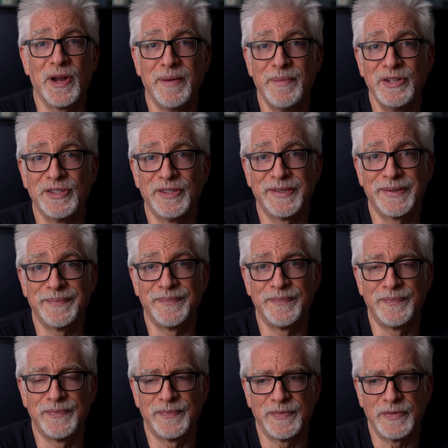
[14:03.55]
images.
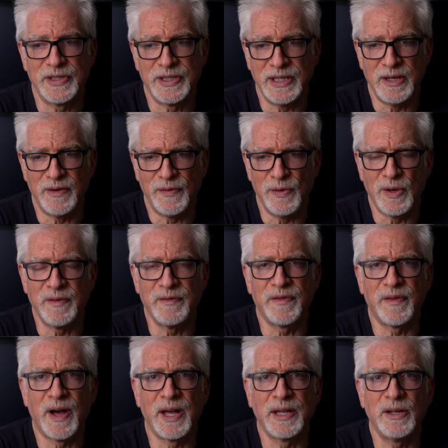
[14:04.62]
See if you can
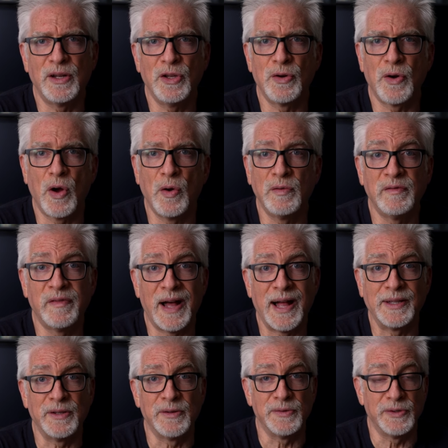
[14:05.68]
find your own
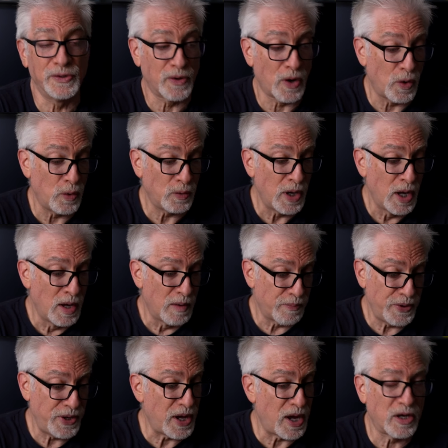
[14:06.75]
values, your own
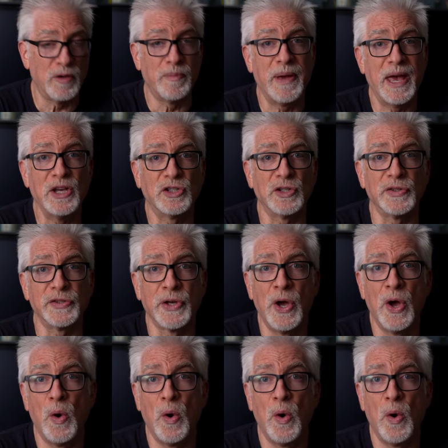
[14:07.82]
preoccupations,